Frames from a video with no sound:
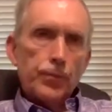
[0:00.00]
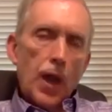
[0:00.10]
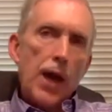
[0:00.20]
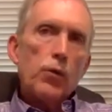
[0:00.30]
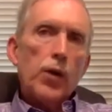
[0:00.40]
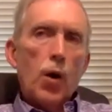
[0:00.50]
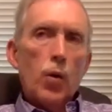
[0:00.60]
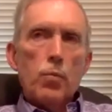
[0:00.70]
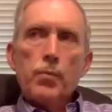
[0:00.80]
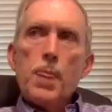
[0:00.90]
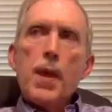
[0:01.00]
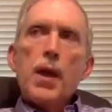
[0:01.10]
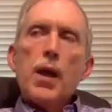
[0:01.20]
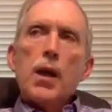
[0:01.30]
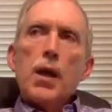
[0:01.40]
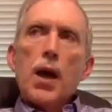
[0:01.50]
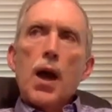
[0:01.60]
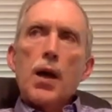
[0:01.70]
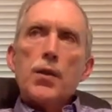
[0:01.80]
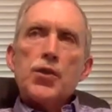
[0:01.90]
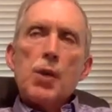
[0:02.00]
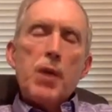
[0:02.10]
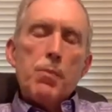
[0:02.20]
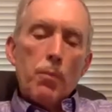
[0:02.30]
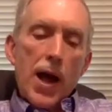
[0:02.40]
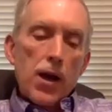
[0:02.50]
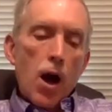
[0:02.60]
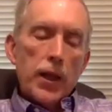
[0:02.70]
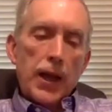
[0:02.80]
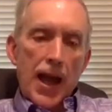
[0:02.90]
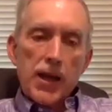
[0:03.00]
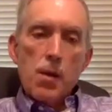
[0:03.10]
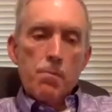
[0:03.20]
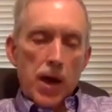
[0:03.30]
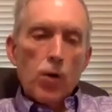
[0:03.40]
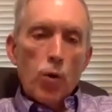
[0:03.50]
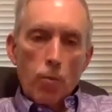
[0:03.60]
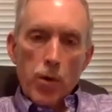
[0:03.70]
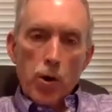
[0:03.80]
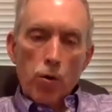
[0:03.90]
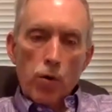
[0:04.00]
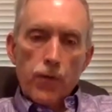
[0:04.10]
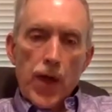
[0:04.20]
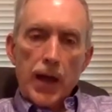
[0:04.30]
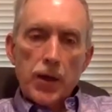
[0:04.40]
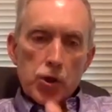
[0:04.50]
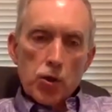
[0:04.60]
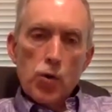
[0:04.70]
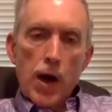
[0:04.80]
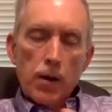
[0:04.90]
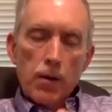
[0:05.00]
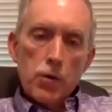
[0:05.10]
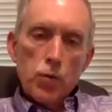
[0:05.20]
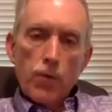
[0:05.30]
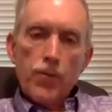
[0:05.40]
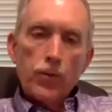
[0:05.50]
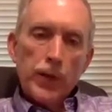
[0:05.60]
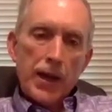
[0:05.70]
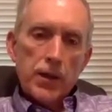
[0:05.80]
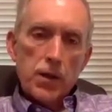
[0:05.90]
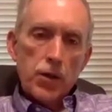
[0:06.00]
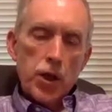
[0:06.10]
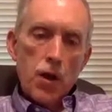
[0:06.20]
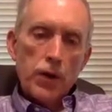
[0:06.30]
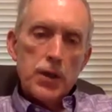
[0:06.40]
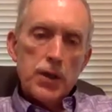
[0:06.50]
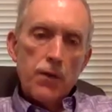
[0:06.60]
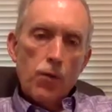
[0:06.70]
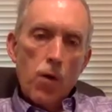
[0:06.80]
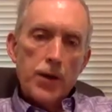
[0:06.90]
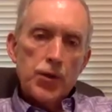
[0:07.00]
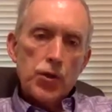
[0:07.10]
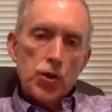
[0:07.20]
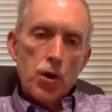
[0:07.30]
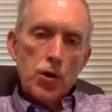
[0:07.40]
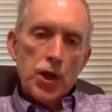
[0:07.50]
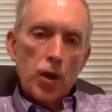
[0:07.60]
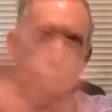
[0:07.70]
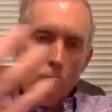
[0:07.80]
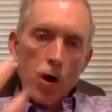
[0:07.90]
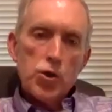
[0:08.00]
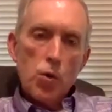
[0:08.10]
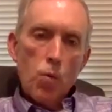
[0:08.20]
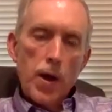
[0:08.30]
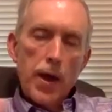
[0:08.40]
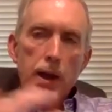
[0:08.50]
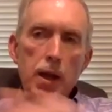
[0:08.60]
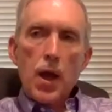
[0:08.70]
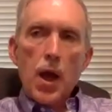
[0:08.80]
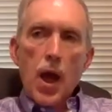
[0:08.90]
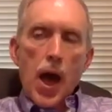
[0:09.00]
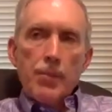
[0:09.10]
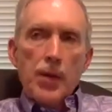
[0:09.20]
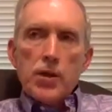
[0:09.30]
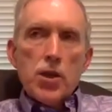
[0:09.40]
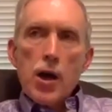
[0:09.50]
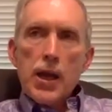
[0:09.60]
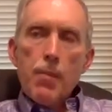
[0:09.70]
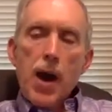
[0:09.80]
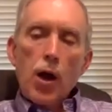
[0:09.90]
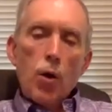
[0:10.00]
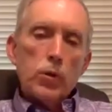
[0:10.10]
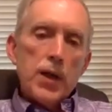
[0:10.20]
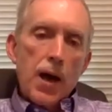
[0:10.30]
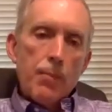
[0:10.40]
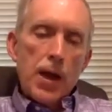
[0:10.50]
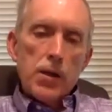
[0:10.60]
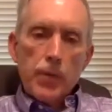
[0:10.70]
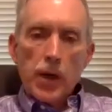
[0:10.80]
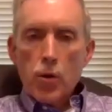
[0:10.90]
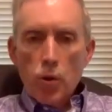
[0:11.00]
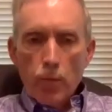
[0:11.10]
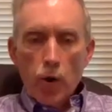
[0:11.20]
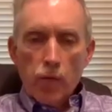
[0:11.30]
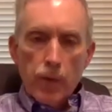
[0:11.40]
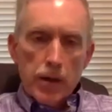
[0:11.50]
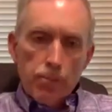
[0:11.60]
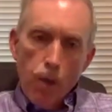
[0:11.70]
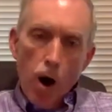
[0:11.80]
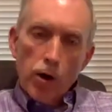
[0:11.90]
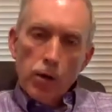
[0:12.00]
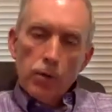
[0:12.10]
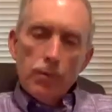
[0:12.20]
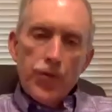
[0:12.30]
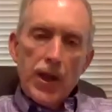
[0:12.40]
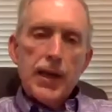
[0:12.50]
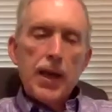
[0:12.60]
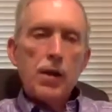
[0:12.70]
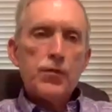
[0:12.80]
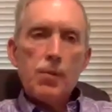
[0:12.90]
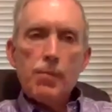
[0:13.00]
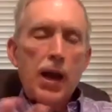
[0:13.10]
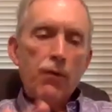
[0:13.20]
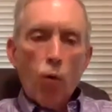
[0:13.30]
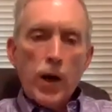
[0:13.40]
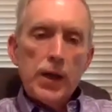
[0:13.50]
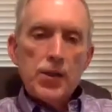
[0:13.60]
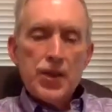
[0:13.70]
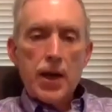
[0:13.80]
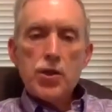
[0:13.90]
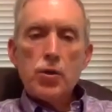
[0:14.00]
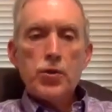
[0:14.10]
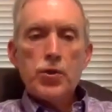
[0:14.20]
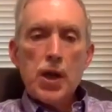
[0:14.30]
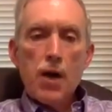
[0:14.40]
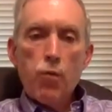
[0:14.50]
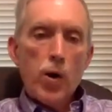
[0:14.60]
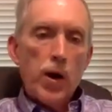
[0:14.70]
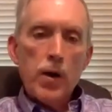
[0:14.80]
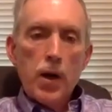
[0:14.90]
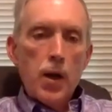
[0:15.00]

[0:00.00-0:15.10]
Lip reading: I don't know, some people might call it an ecumenical move, that is to try to reflect the unity of Christ's church in a larger way. I'm not talking about old time ecumenical movement, modern thinking of some kind of organizational stuff where,